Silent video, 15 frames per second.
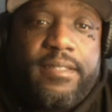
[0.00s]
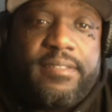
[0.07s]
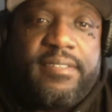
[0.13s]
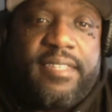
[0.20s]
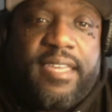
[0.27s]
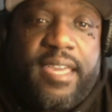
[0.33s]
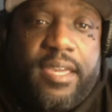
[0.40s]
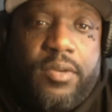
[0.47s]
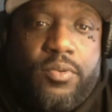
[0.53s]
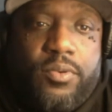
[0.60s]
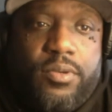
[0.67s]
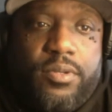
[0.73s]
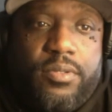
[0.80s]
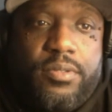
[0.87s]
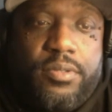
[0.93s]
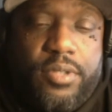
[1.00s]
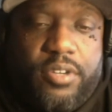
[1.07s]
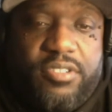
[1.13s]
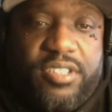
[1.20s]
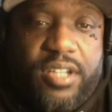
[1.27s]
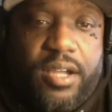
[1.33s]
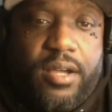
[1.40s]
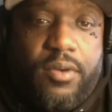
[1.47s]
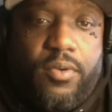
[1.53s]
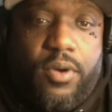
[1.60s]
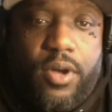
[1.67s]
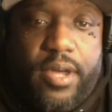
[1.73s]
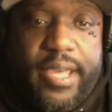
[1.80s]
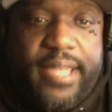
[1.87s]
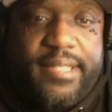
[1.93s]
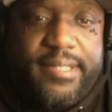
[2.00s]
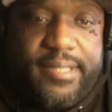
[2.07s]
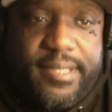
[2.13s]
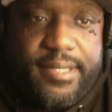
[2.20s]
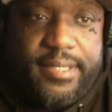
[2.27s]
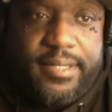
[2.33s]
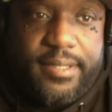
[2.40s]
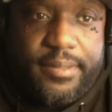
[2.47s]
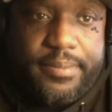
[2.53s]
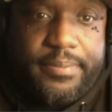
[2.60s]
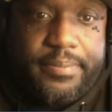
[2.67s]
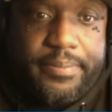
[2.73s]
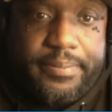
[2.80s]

they, John Wall had the team